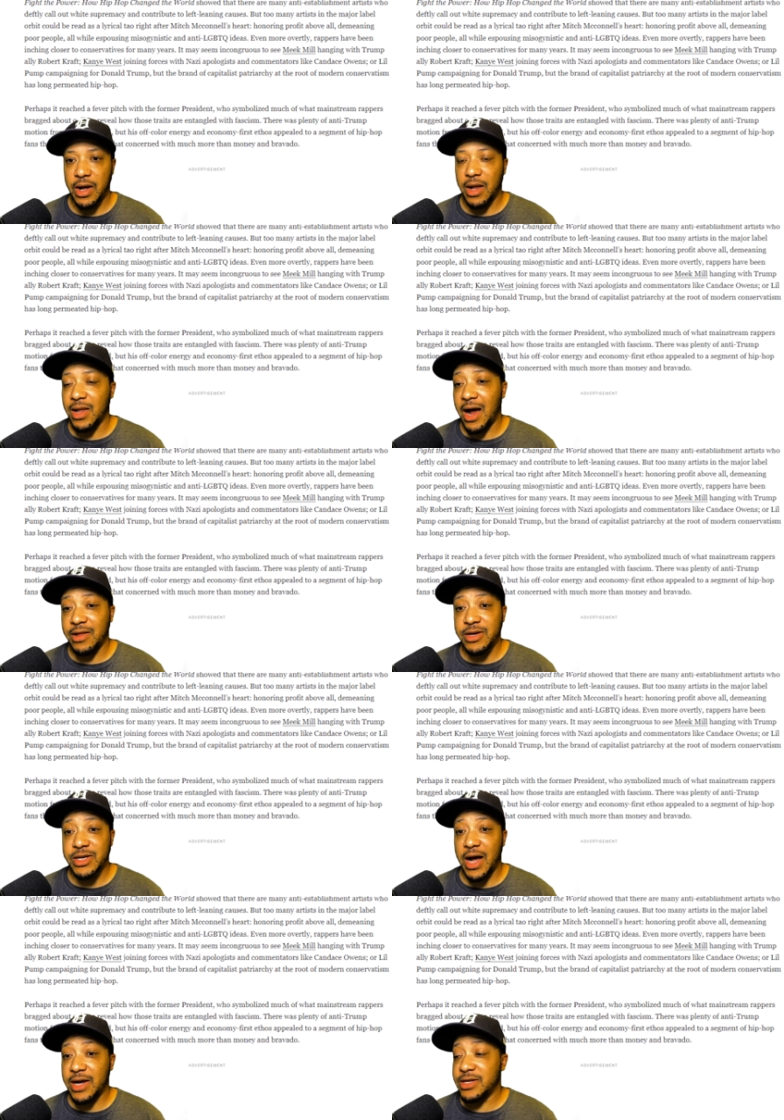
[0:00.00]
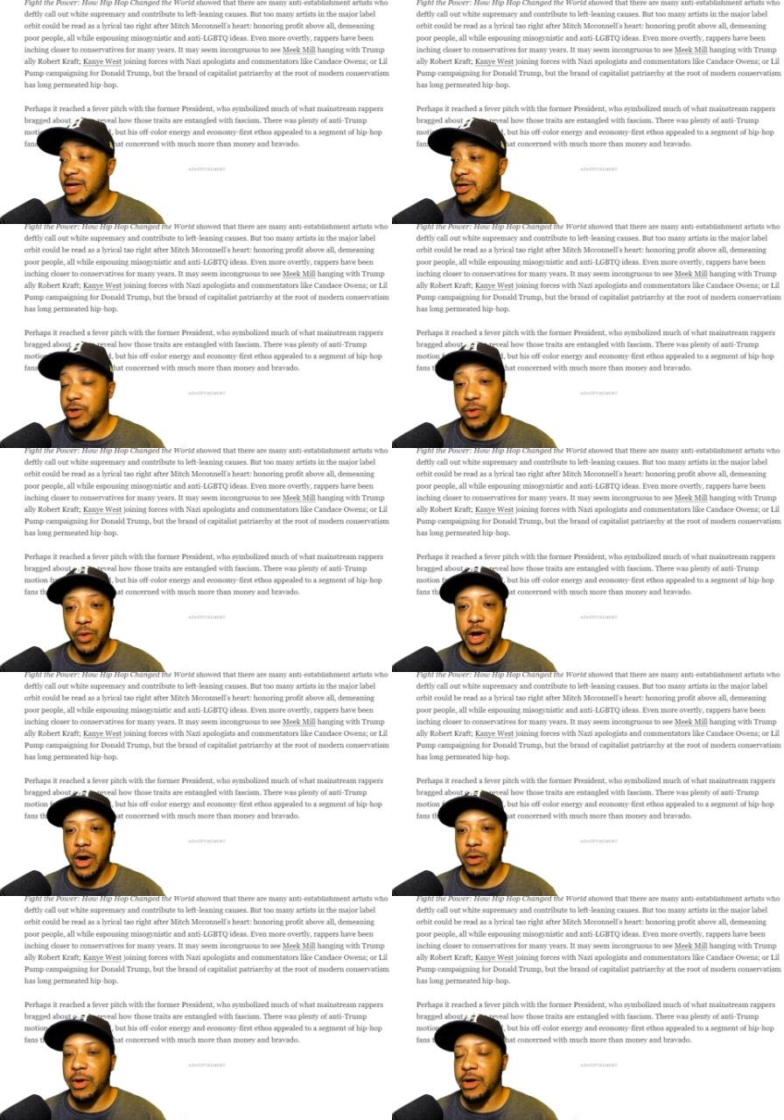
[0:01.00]
A lot of these guys, they do, we
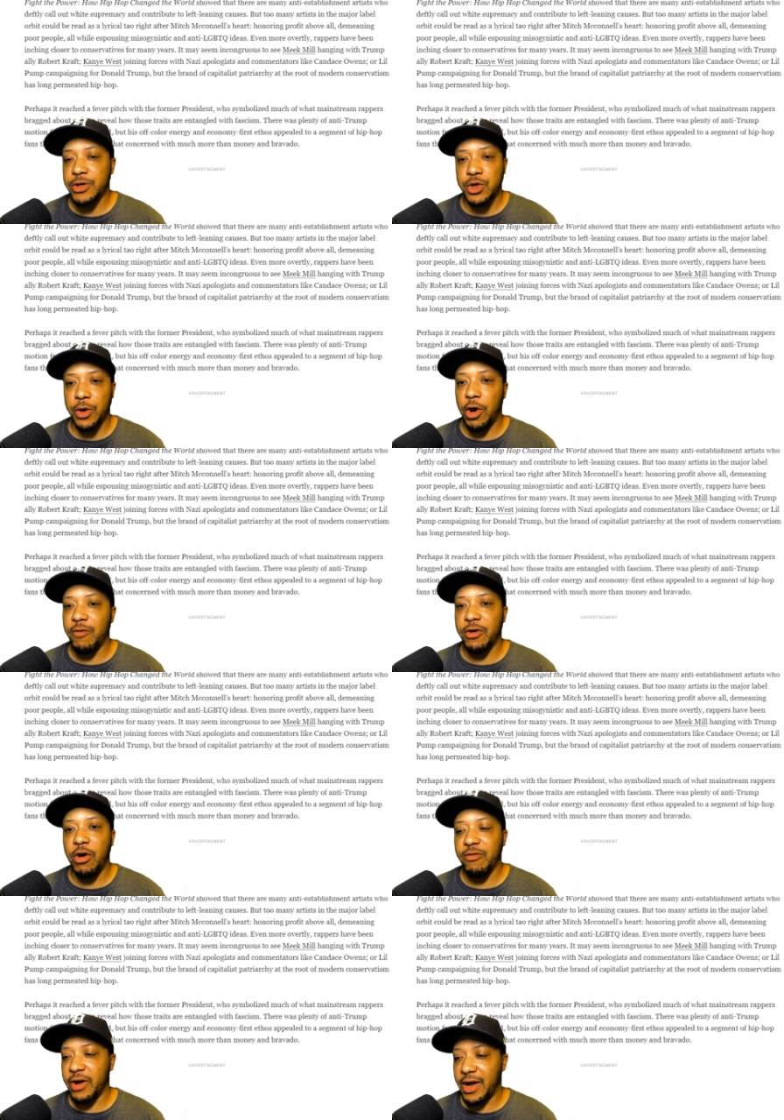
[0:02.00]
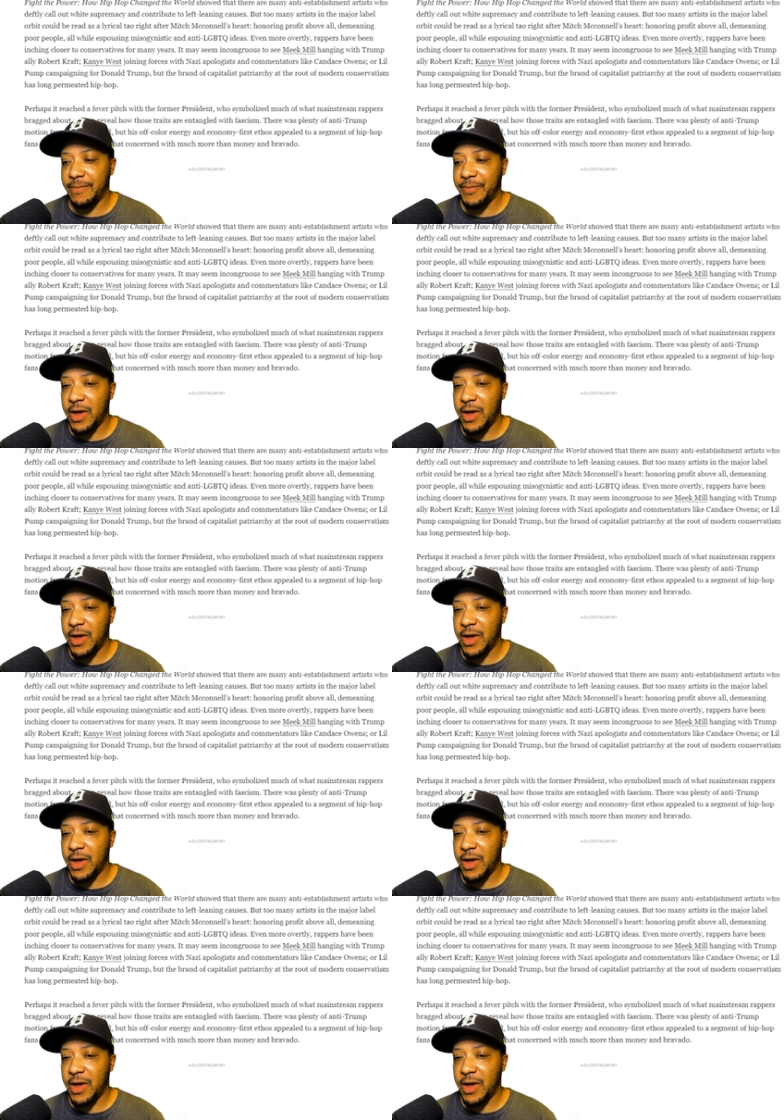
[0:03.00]
hear, we hear the story over and over again.